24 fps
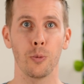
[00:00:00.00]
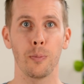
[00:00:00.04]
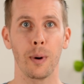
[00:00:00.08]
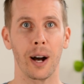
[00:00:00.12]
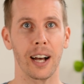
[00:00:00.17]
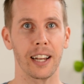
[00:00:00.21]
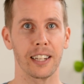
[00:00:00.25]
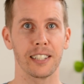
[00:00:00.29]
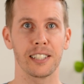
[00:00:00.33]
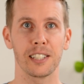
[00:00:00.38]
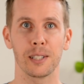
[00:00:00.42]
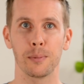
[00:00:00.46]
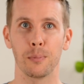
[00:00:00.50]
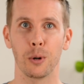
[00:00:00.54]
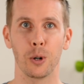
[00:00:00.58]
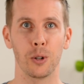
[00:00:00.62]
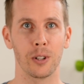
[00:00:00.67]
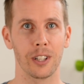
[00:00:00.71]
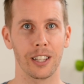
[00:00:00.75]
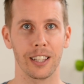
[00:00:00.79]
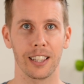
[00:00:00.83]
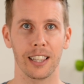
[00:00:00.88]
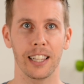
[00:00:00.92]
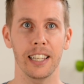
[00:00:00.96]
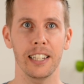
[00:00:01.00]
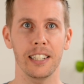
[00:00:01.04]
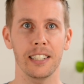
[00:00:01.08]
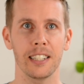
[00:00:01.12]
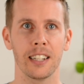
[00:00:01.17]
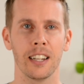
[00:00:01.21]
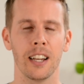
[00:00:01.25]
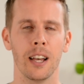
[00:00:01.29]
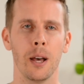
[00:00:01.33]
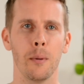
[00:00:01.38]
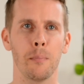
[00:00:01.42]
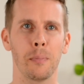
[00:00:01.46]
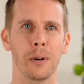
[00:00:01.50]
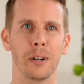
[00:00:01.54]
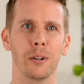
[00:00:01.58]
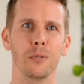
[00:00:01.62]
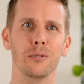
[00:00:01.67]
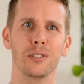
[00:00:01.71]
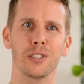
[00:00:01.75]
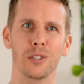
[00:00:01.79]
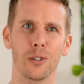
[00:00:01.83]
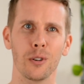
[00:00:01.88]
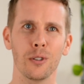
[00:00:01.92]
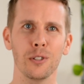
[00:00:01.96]
by a small elite, but it
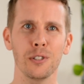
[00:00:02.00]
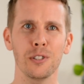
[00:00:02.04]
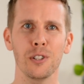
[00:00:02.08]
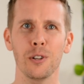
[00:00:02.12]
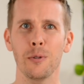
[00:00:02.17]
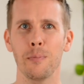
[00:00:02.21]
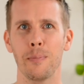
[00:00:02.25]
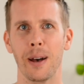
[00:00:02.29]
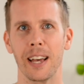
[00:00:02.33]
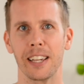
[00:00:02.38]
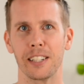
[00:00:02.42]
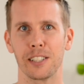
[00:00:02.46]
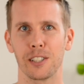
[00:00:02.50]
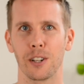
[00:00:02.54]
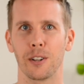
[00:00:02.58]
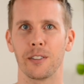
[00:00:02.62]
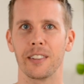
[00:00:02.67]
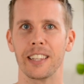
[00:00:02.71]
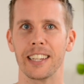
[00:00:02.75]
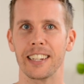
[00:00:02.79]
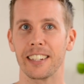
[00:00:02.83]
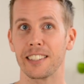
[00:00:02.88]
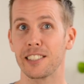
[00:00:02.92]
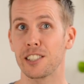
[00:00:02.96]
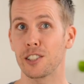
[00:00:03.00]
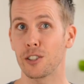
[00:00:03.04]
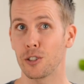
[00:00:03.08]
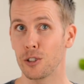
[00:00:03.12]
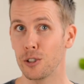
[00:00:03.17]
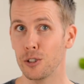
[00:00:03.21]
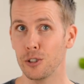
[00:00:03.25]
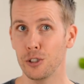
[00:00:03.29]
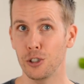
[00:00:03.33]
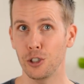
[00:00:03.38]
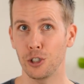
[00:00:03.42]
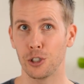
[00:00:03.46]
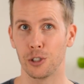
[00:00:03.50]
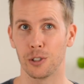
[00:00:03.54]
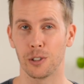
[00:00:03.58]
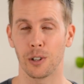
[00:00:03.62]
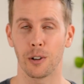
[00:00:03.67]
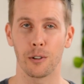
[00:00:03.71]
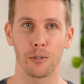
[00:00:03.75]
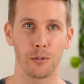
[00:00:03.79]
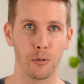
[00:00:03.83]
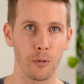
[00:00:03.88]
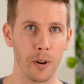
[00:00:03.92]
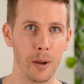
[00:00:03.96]
was also based on the exclusion
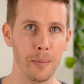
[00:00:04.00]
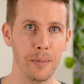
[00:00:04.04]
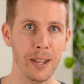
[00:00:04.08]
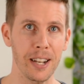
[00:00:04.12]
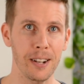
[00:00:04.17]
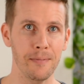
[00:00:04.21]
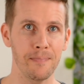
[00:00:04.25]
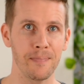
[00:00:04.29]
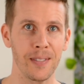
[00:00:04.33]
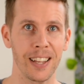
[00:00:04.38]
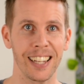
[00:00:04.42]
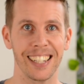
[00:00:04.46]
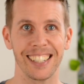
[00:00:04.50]
of women,